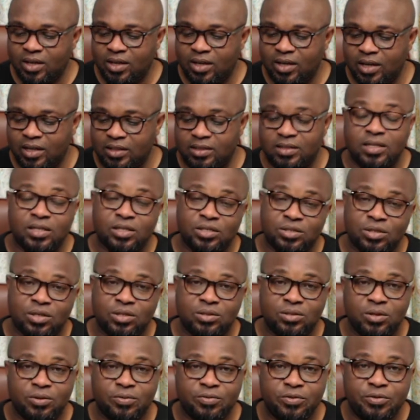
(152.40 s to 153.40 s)
as a
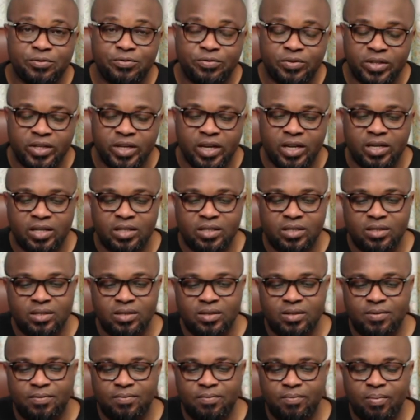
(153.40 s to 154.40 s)
result of infidelity.
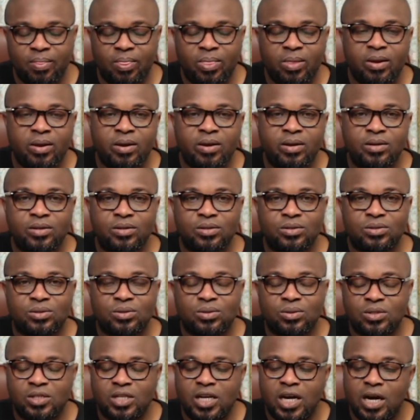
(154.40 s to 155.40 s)

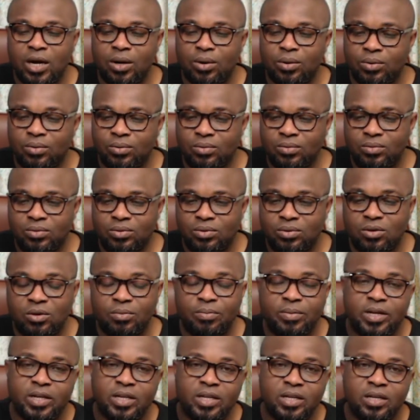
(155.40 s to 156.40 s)
So now, so
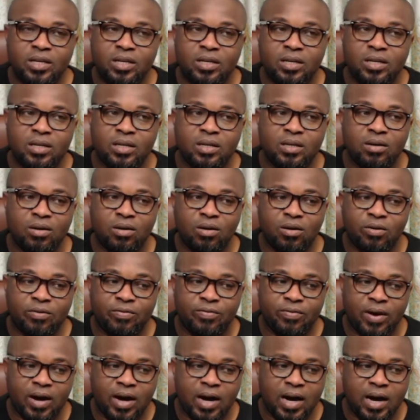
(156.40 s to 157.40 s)
many
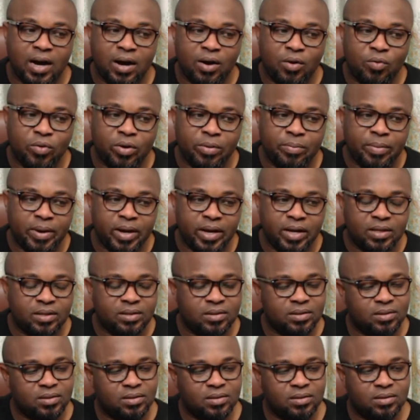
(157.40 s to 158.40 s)
of our women,
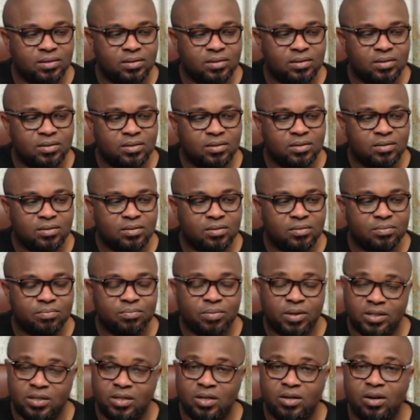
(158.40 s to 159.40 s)

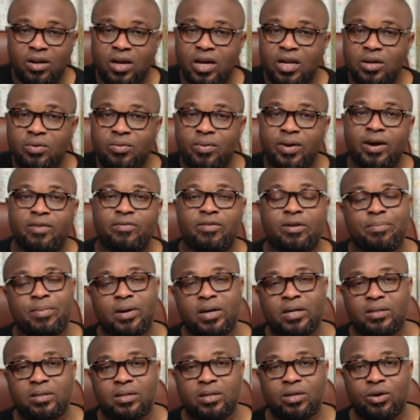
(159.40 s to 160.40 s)
particularly, we have
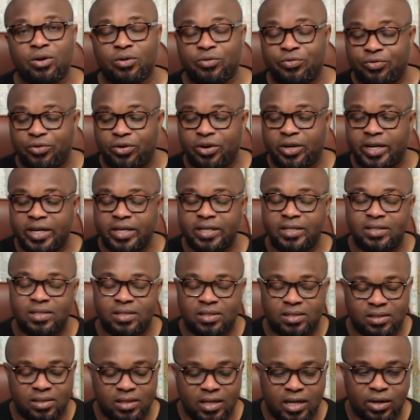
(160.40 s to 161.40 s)
about 3 or 4
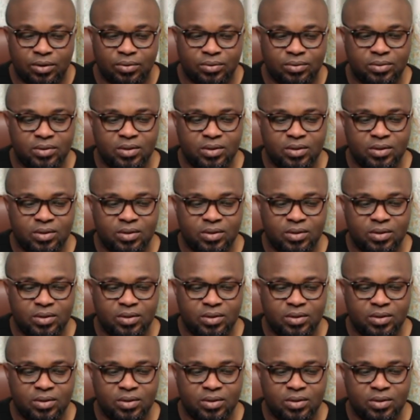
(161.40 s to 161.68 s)
cases now,